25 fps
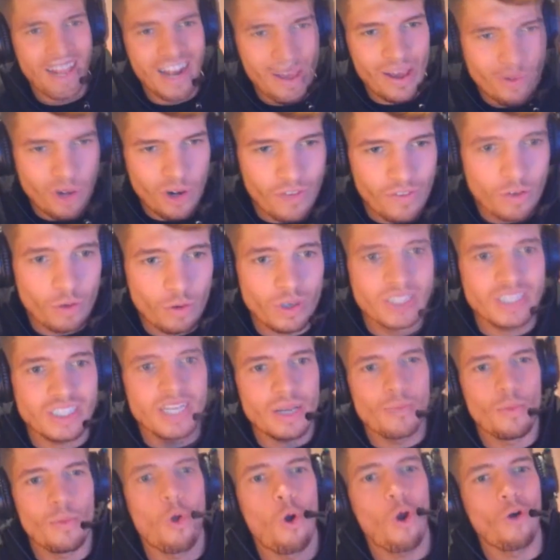Let me know if you want to
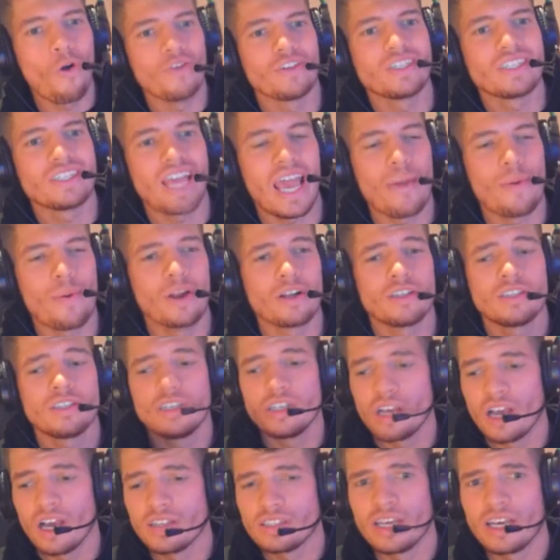see more of the same. And I'll see
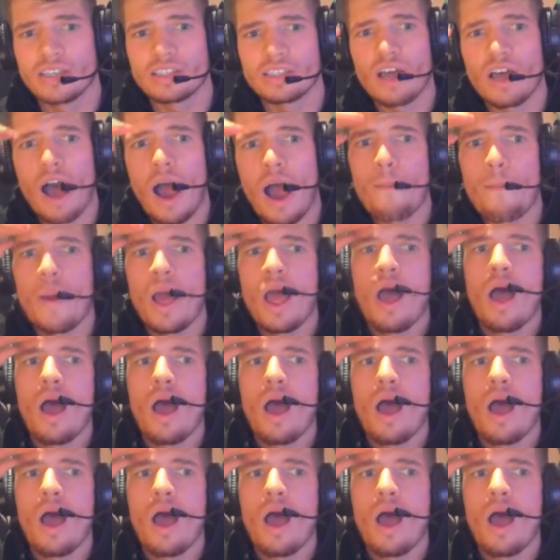you guys next time.